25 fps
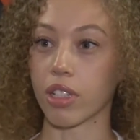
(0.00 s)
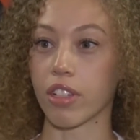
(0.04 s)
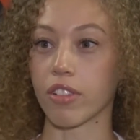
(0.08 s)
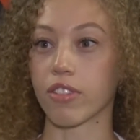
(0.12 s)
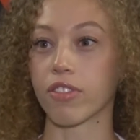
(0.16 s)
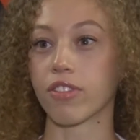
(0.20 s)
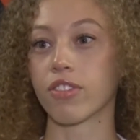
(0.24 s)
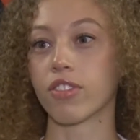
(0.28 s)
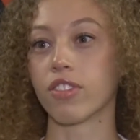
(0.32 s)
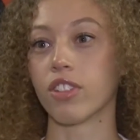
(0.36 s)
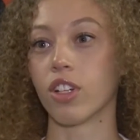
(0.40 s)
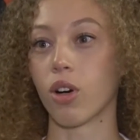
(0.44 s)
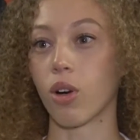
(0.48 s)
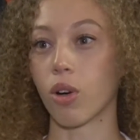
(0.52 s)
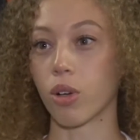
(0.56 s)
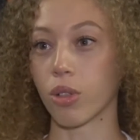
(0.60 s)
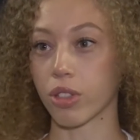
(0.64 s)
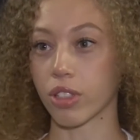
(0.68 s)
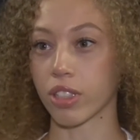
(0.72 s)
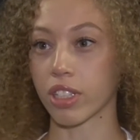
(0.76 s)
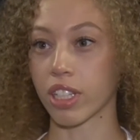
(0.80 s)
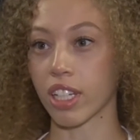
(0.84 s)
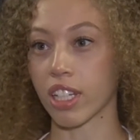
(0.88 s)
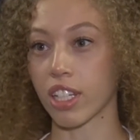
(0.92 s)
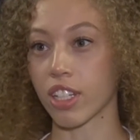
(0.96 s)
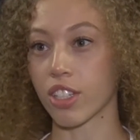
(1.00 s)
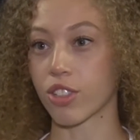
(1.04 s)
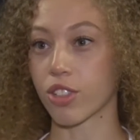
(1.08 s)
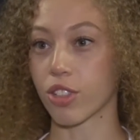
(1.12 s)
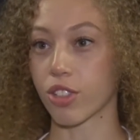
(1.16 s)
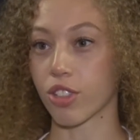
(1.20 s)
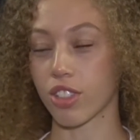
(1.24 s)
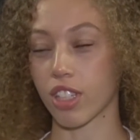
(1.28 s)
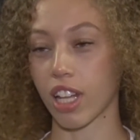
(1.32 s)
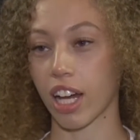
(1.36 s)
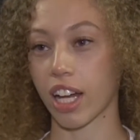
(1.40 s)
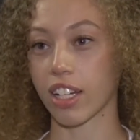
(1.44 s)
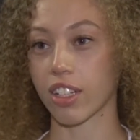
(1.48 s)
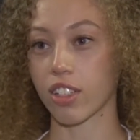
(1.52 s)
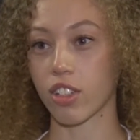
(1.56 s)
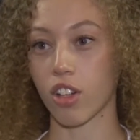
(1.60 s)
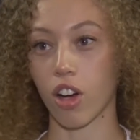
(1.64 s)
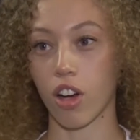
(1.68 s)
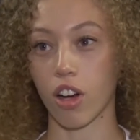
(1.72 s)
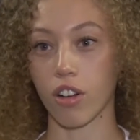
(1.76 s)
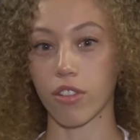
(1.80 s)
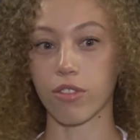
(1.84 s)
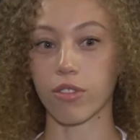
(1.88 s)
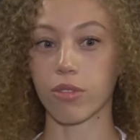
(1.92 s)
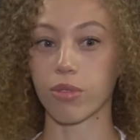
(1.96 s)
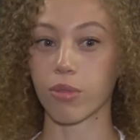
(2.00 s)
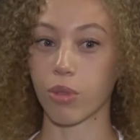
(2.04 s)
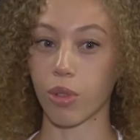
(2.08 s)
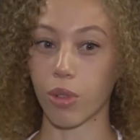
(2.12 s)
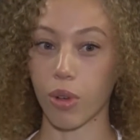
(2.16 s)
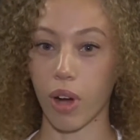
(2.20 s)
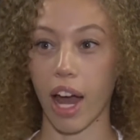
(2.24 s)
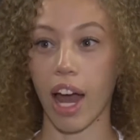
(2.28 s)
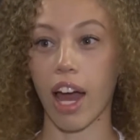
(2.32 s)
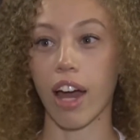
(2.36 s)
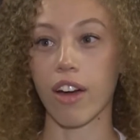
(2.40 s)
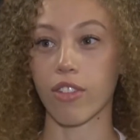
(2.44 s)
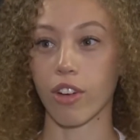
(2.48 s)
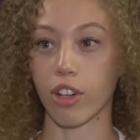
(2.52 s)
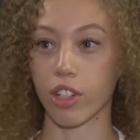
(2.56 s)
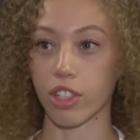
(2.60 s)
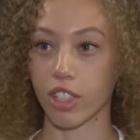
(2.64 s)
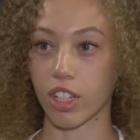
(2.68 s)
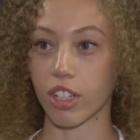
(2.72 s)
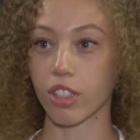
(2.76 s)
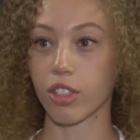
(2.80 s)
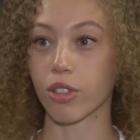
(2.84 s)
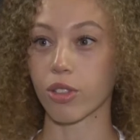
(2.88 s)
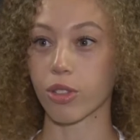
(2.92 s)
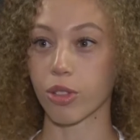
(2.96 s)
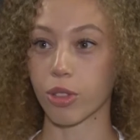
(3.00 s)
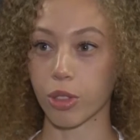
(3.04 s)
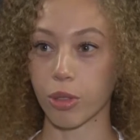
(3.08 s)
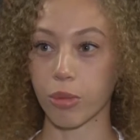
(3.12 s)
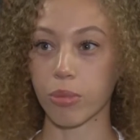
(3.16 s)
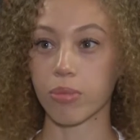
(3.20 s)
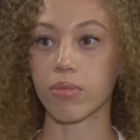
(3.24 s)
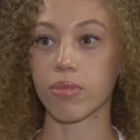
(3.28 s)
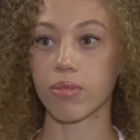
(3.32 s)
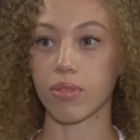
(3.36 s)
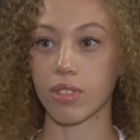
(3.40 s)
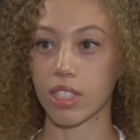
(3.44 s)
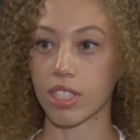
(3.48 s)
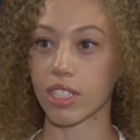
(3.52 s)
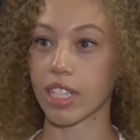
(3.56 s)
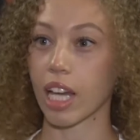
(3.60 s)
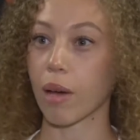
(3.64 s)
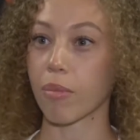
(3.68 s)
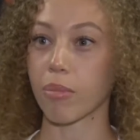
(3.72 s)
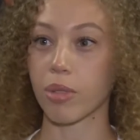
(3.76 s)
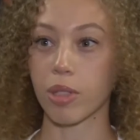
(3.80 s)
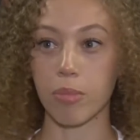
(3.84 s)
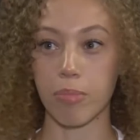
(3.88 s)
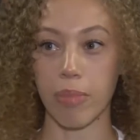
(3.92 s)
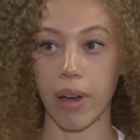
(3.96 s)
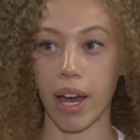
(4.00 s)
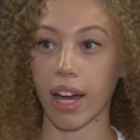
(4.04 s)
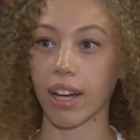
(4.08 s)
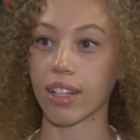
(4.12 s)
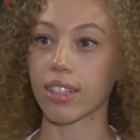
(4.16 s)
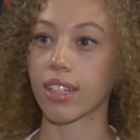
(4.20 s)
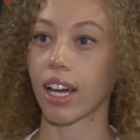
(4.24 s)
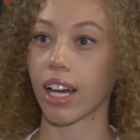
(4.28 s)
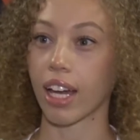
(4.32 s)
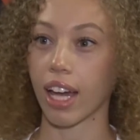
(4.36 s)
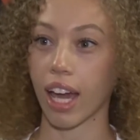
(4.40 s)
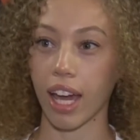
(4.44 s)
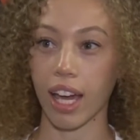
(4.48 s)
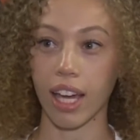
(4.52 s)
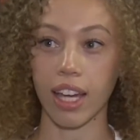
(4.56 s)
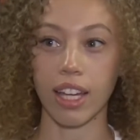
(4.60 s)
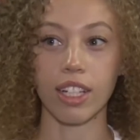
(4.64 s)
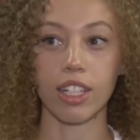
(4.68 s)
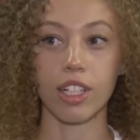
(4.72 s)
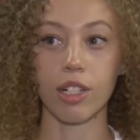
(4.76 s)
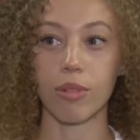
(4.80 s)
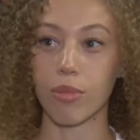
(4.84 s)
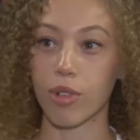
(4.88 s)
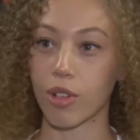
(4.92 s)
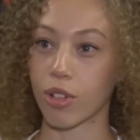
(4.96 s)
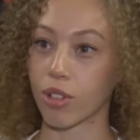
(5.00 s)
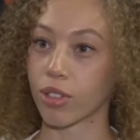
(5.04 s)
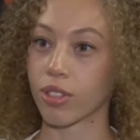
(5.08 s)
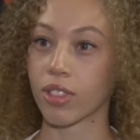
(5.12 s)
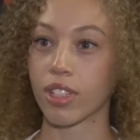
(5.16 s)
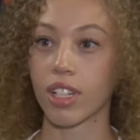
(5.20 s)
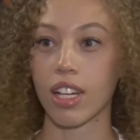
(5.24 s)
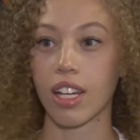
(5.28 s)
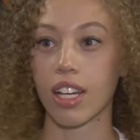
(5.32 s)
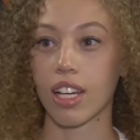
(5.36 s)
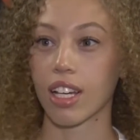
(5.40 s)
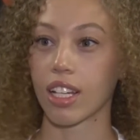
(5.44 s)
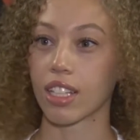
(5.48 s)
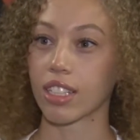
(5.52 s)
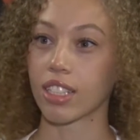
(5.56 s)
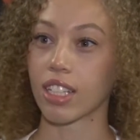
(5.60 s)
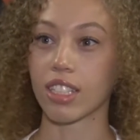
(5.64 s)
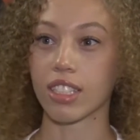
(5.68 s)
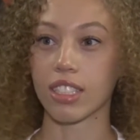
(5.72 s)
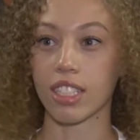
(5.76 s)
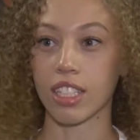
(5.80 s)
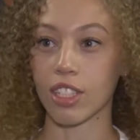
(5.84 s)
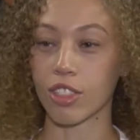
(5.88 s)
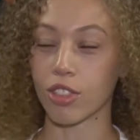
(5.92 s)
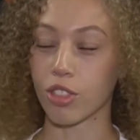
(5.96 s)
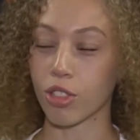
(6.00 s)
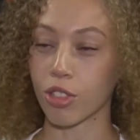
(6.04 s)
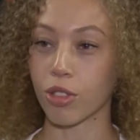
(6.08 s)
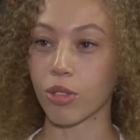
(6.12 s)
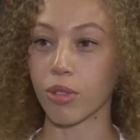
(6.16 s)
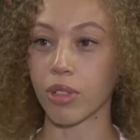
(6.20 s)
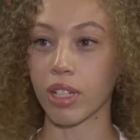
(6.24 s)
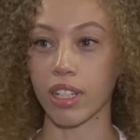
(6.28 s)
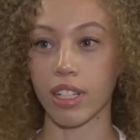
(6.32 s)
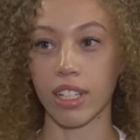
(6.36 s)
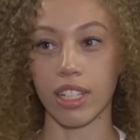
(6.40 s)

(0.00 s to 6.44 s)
If the older kids are slacking off, we'll have our younger group snap us back like, hey, come on, let's get to it.